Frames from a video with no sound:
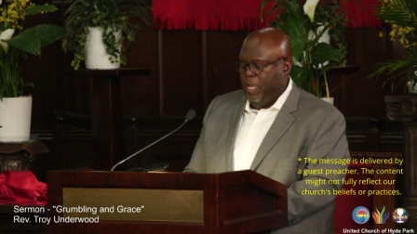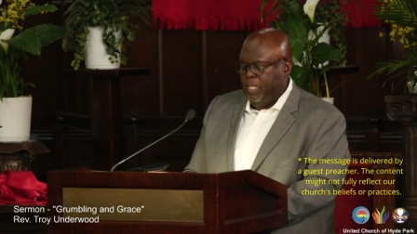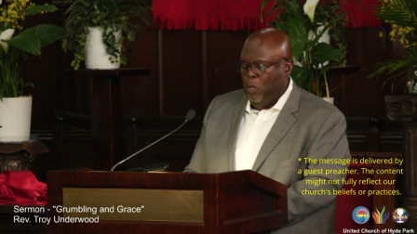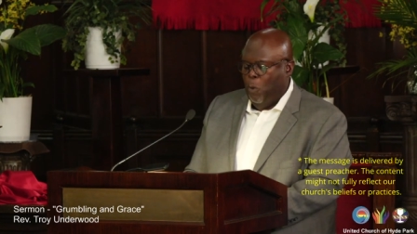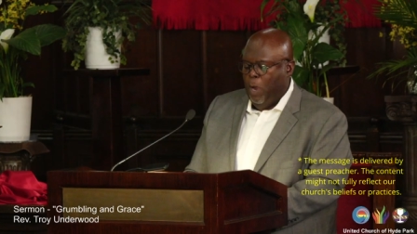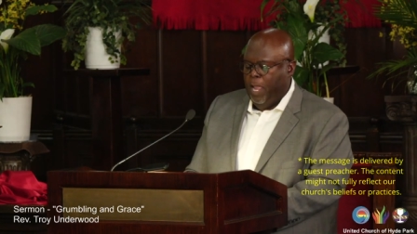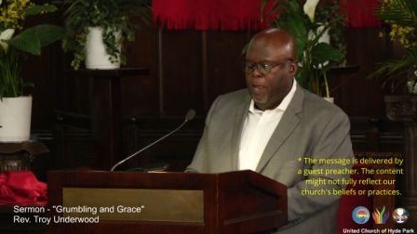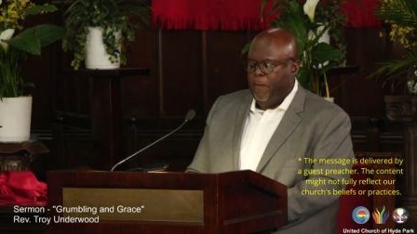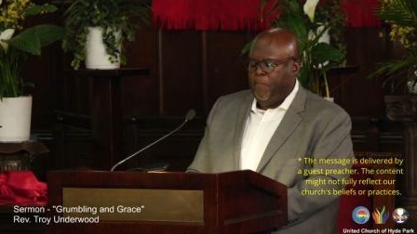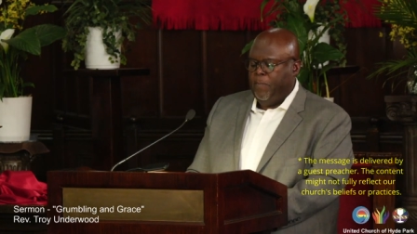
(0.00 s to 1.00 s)

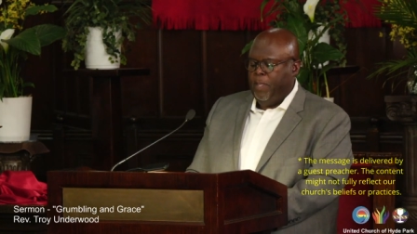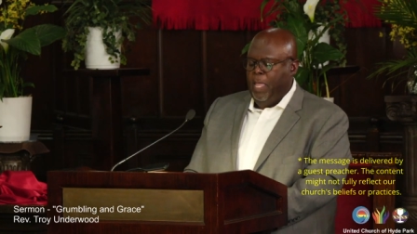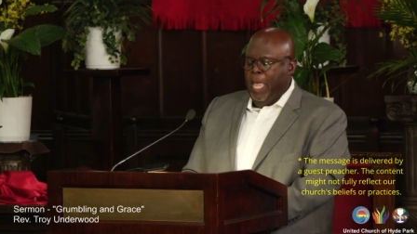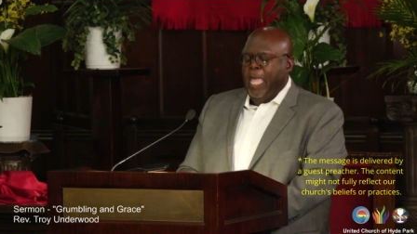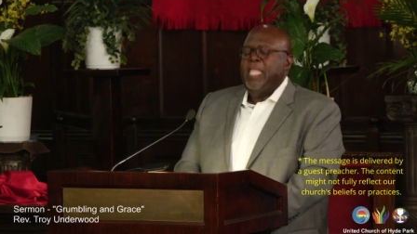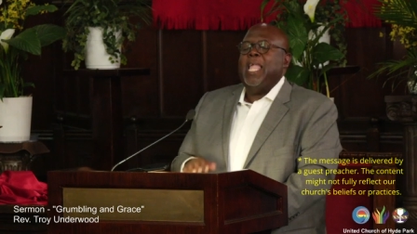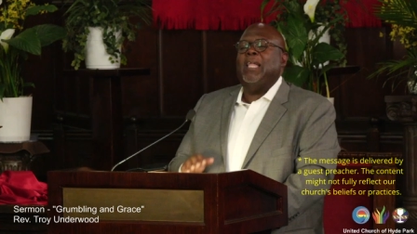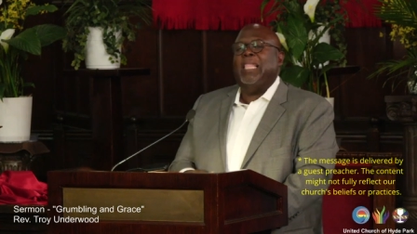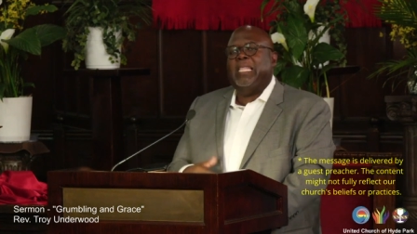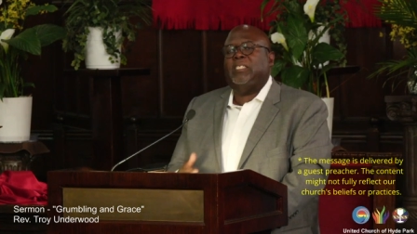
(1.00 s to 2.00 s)
anywhere. Now
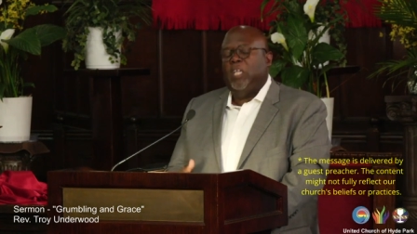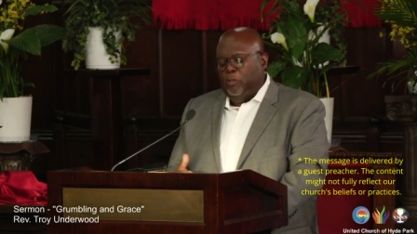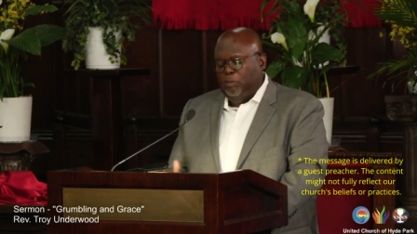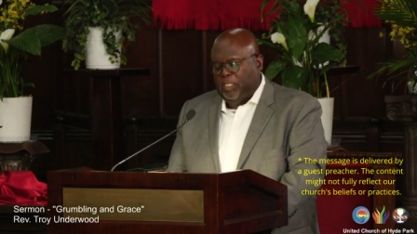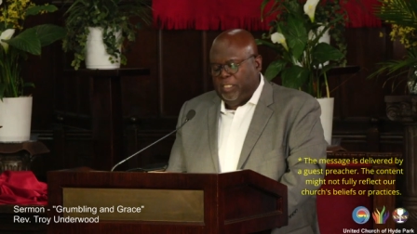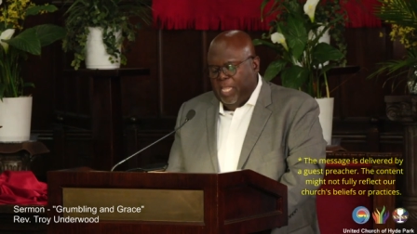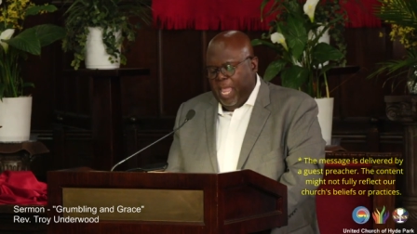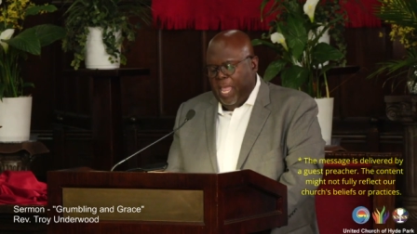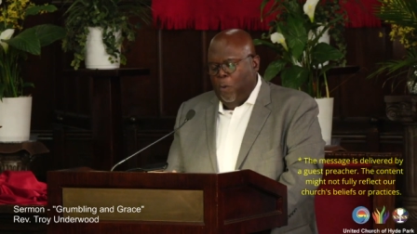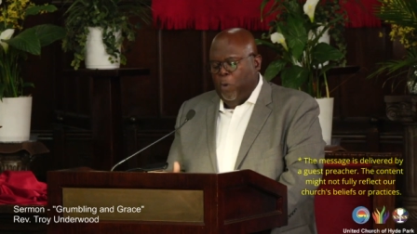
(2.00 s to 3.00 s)
let us
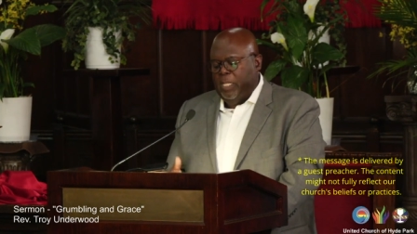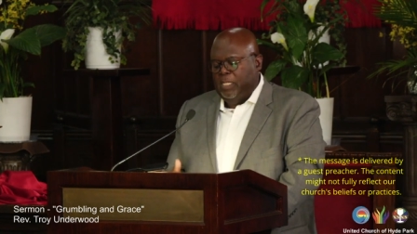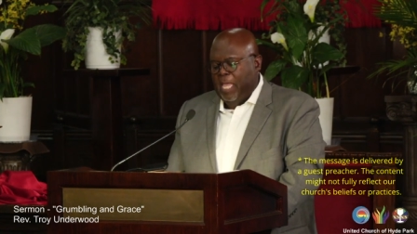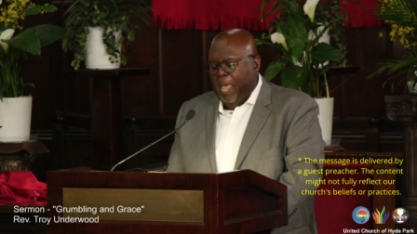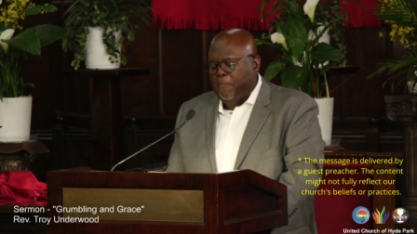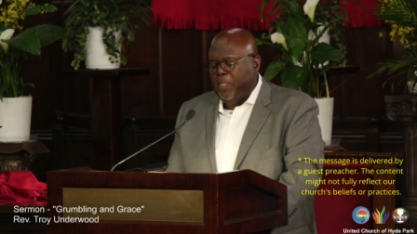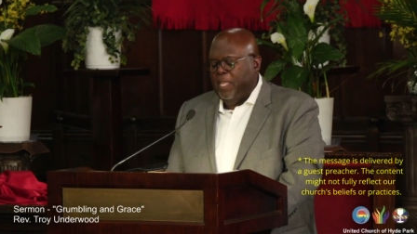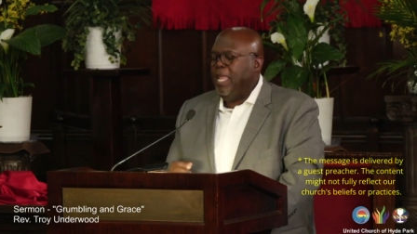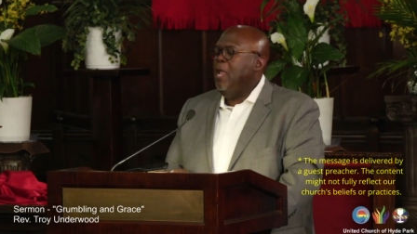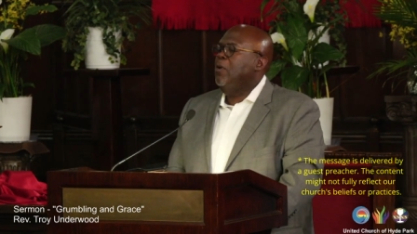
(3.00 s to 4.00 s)
understand what is
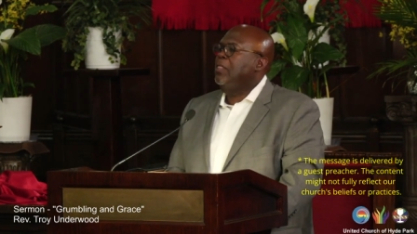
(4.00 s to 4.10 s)
happening here in